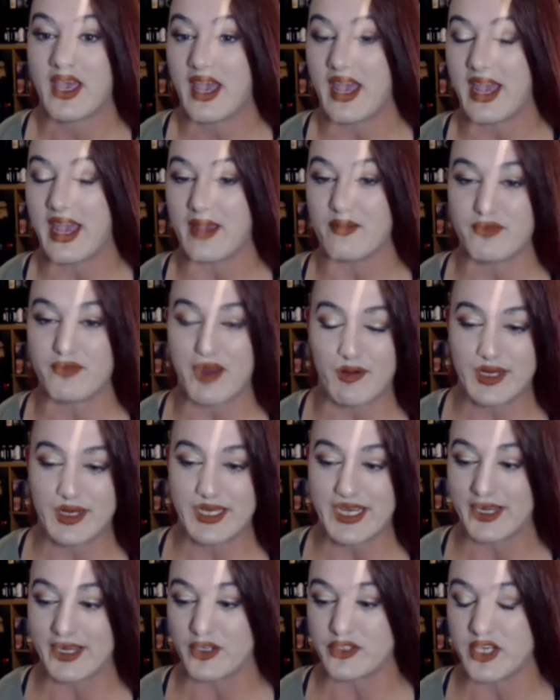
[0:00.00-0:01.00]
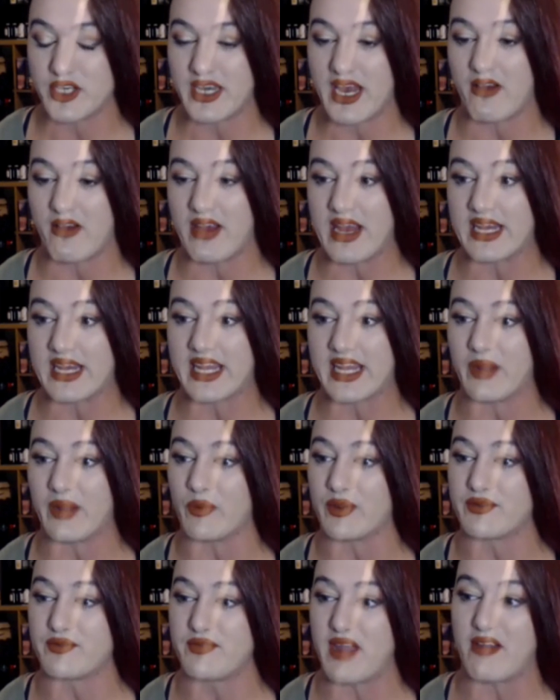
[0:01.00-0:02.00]
Very kind of generic. It
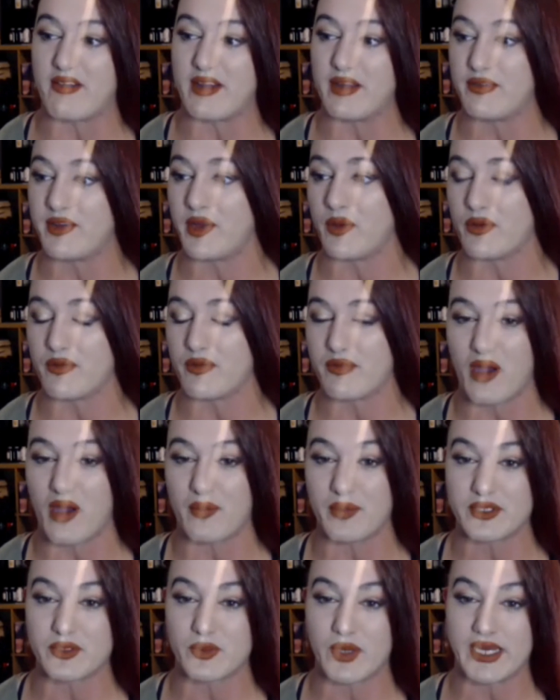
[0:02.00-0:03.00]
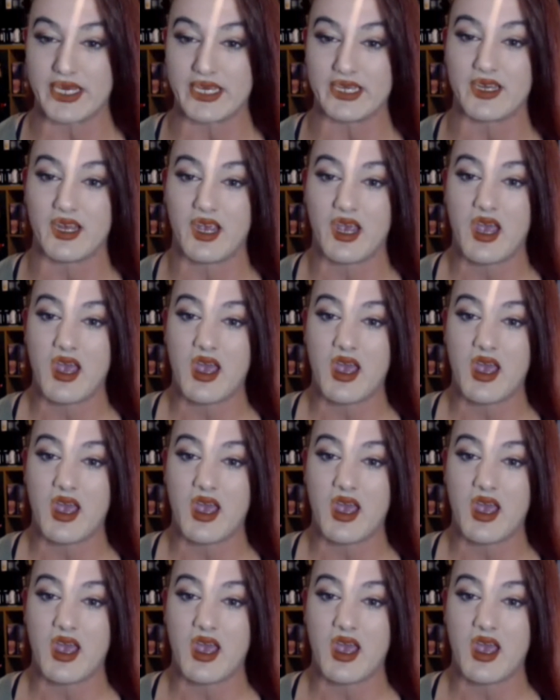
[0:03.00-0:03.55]
was very few and far between.